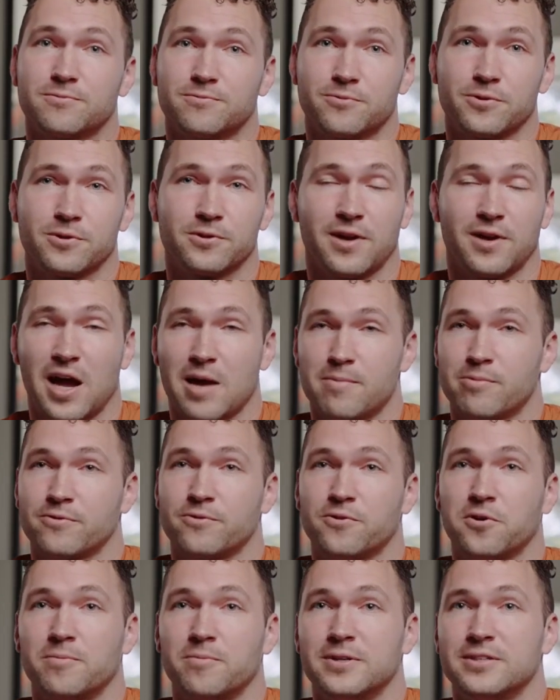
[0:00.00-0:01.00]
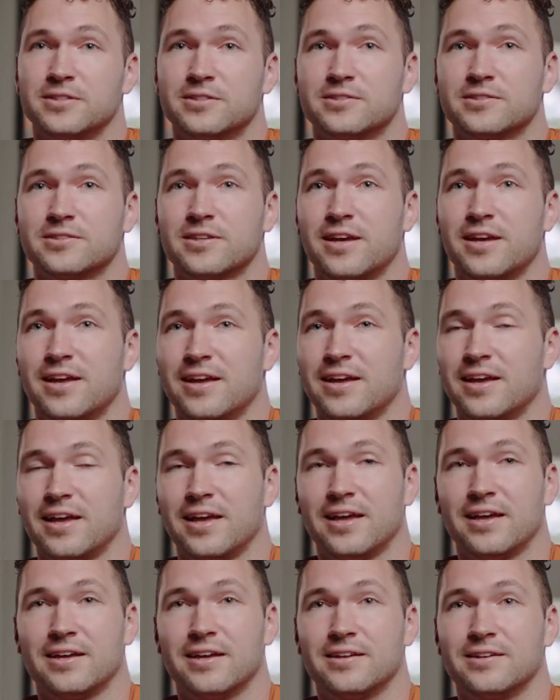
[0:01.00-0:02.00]
for high performance,
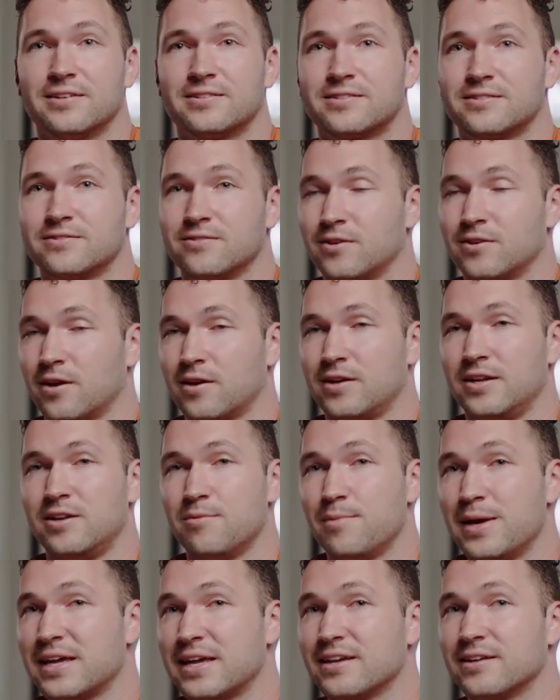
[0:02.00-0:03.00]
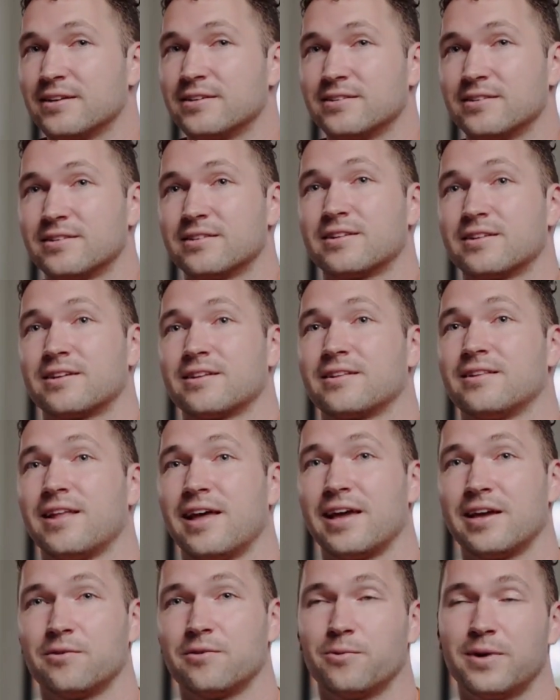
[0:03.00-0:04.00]
and I need to make it
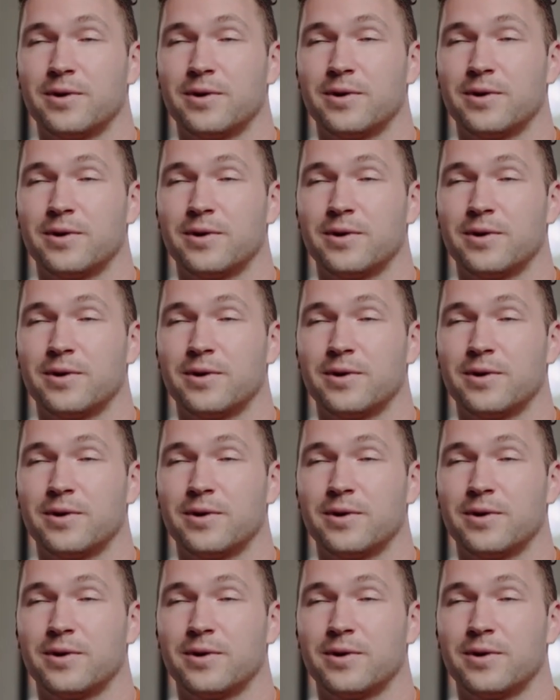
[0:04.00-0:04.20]
light.